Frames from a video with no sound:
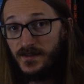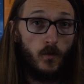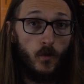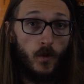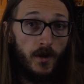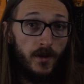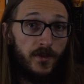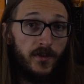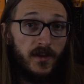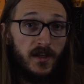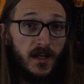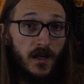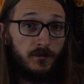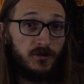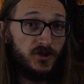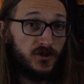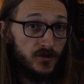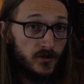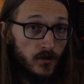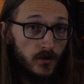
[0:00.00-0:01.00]
One thing I'm
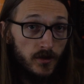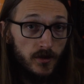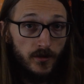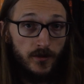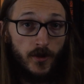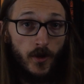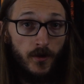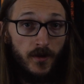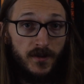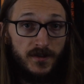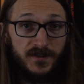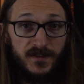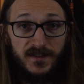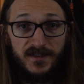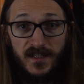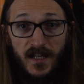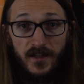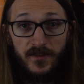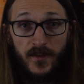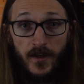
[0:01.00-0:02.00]
sure you'll notice is
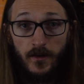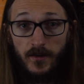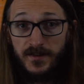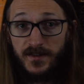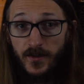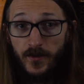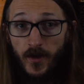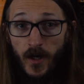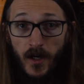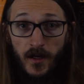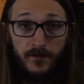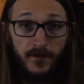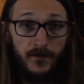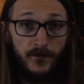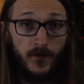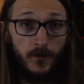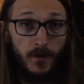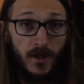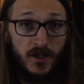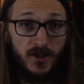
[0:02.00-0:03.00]
that there is a lot of
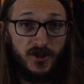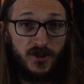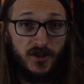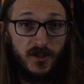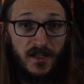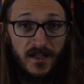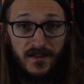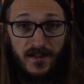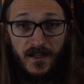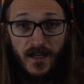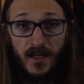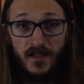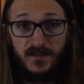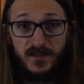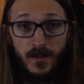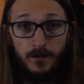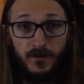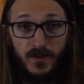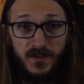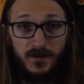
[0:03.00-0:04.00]
information in the
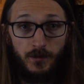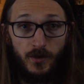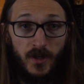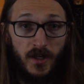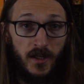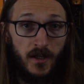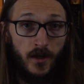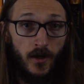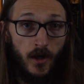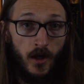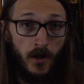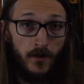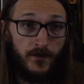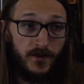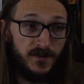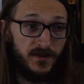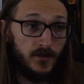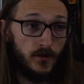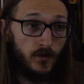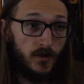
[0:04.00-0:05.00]
heads-up display on the
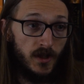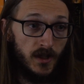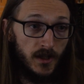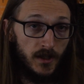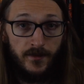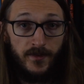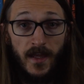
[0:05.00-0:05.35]
screen.